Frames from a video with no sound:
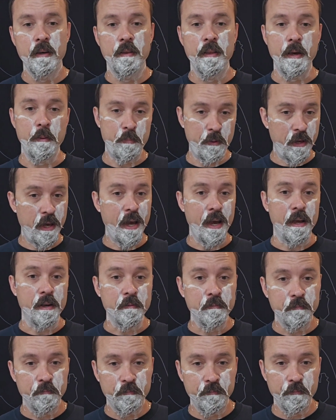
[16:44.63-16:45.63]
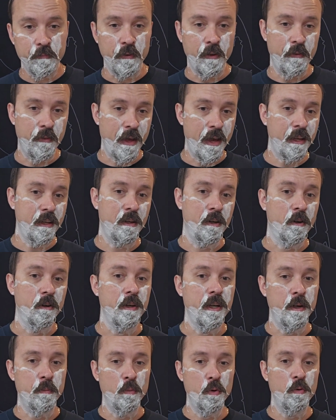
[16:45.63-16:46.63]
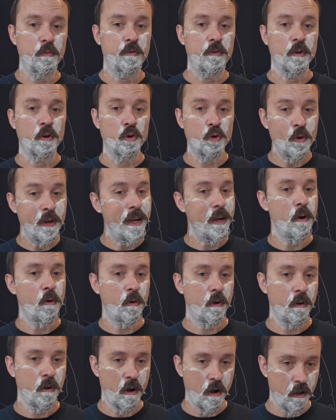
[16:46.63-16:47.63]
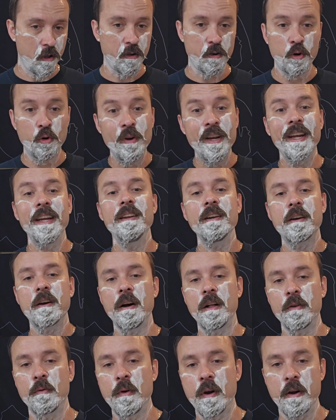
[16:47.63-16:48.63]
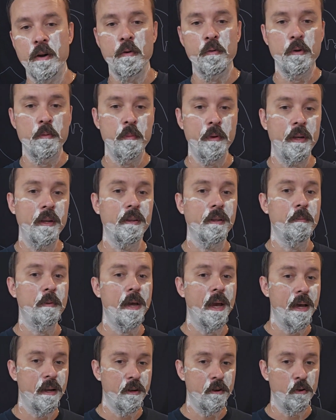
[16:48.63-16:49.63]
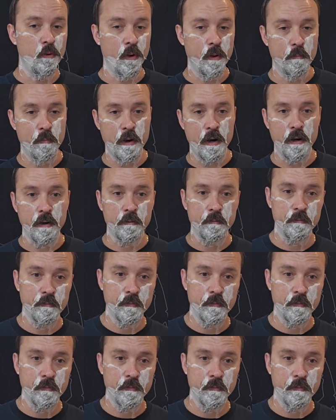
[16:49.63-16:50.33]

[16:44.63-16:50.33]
that began in that year, he moved to Credo, Creede, Colorado, and immediately began a new empire.